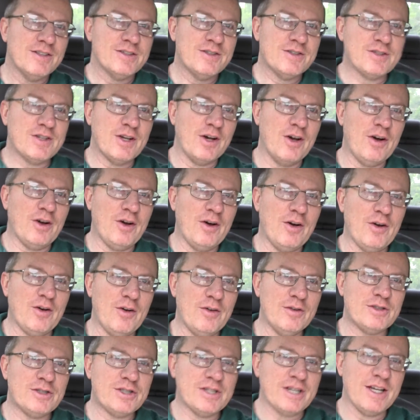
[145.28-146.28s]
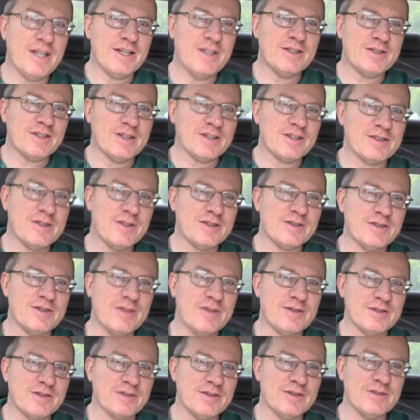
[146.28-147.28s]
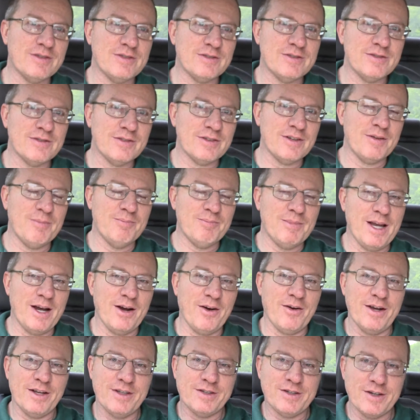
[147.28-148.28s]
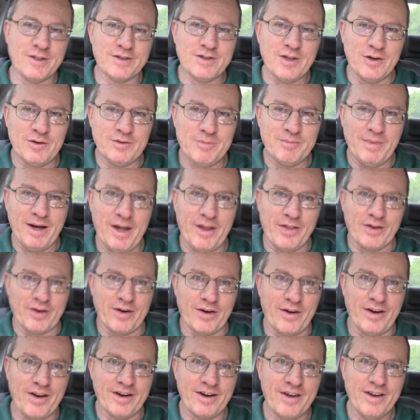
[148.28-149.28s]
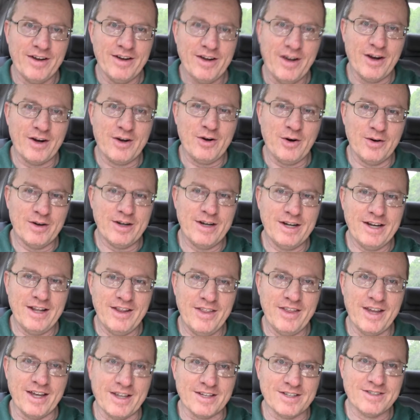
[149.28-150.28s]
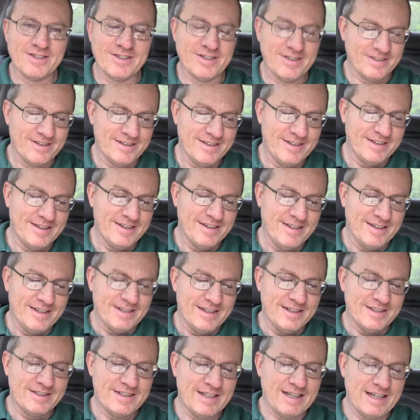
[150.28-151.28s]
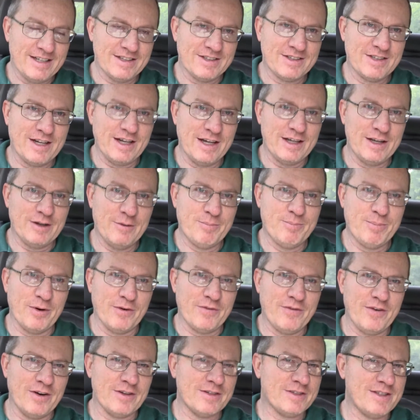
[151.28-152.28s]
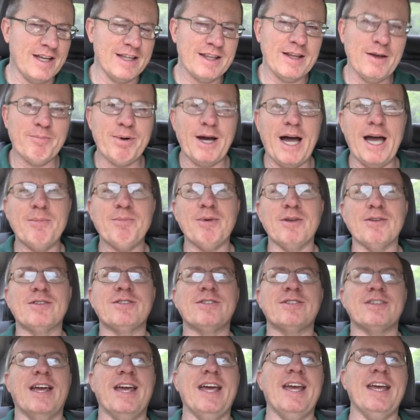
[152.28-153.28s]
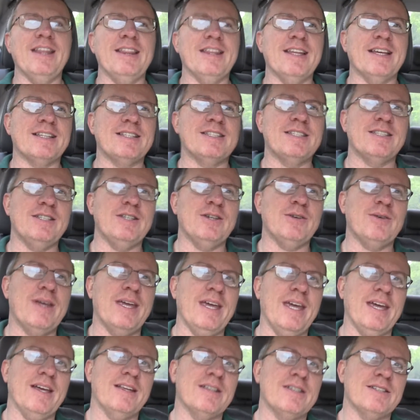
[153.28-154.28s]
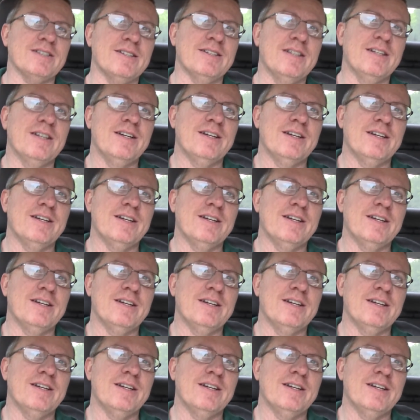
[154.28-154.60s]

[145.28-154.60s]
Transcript: So Jesus marries his own mother, according to this. Sounds kind of perverse. Doesn't the Bible say that you can't